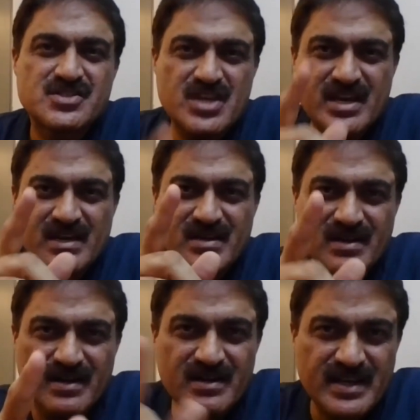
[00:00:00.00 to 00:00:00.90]
she
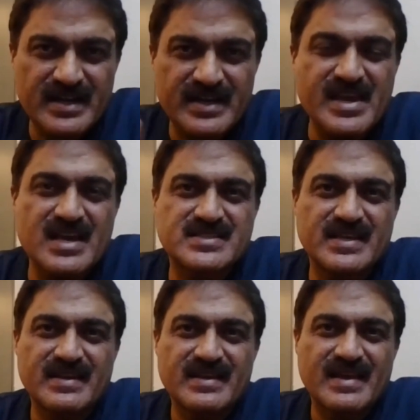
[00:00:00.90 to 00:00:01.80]
can earn in
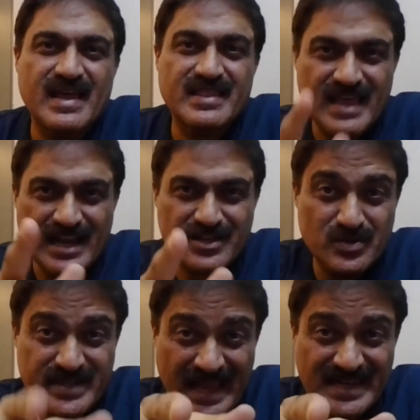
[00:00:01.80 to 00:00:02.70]
DXN, and that
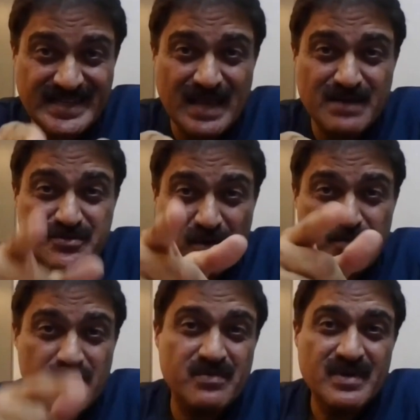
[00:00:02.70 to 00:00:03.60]
to 10 times
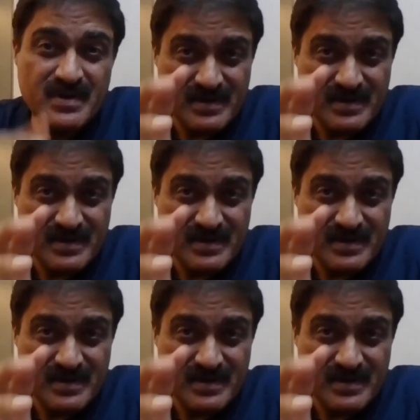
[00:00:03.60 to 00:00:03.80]
from